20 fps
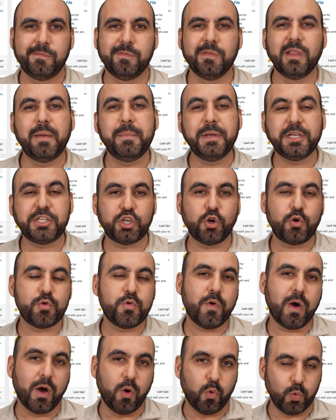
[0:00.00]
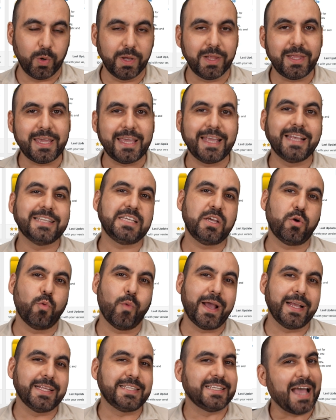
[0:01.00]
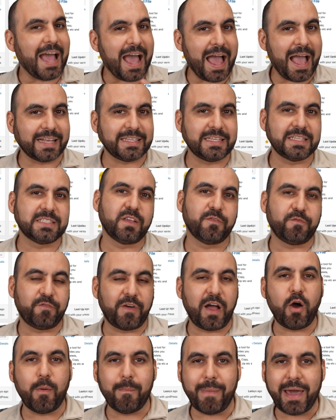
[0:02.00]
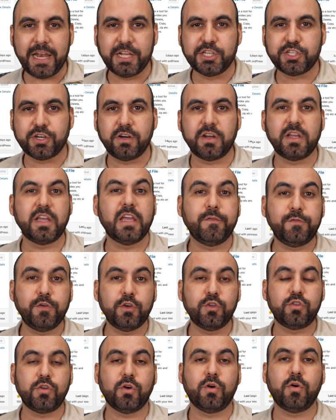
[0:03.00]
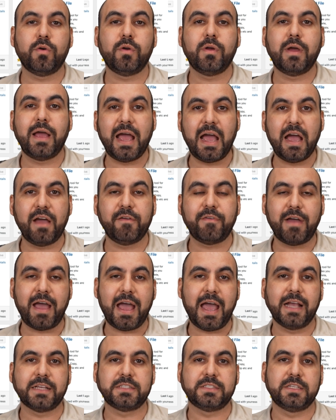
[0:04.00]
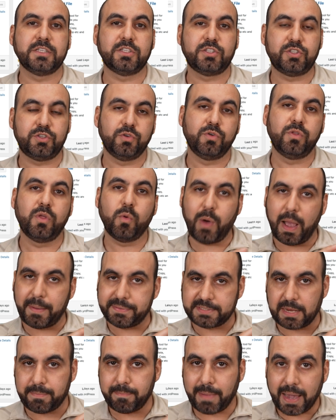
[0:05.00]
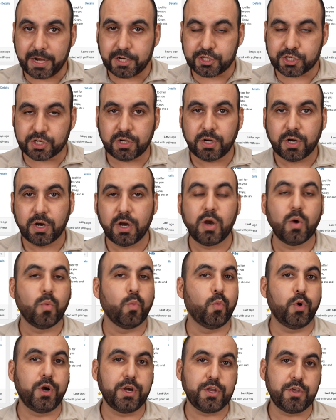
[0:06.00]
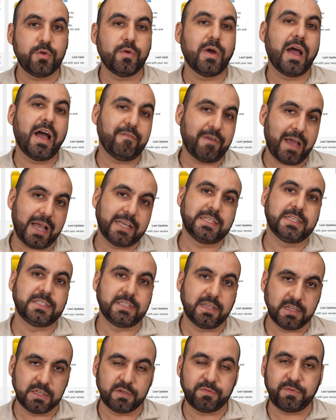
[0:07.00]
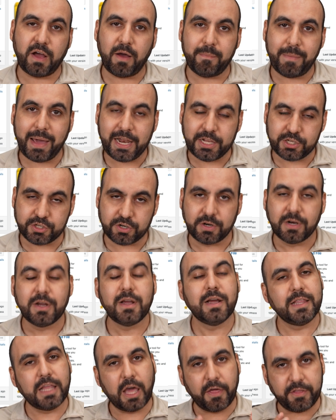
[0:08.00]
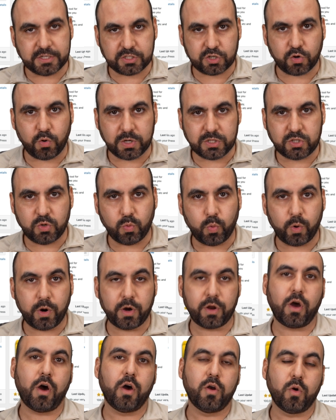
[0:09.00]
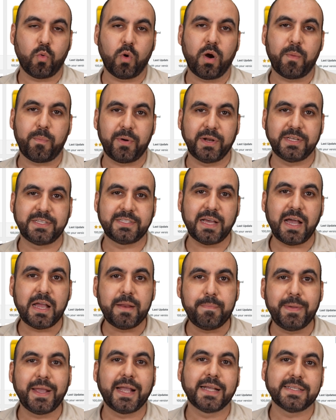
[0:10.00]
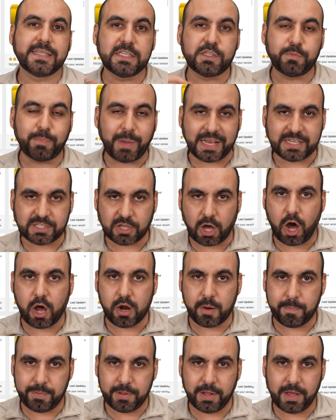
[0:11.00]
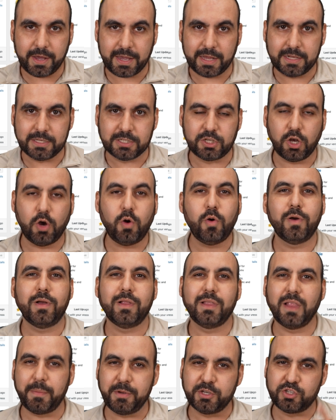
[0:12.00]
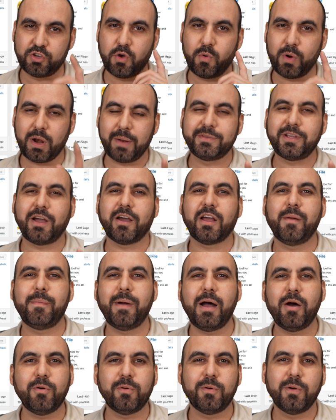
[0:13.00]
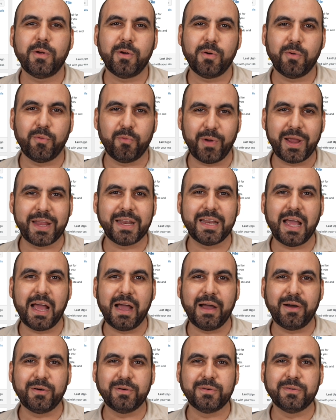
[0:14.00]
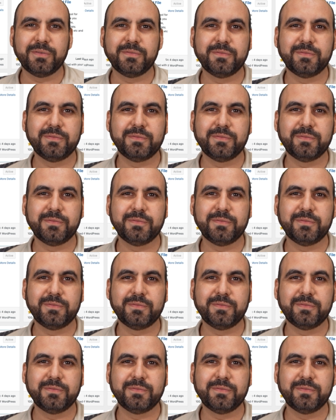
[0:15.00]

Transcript: Let me show you a really easy way to access the file manager if you don't have access to the website manager where you have access to this file manager. Now this is going to work on a WordPress site because it's based on a plugin. So let me show you what I'm talking about right now.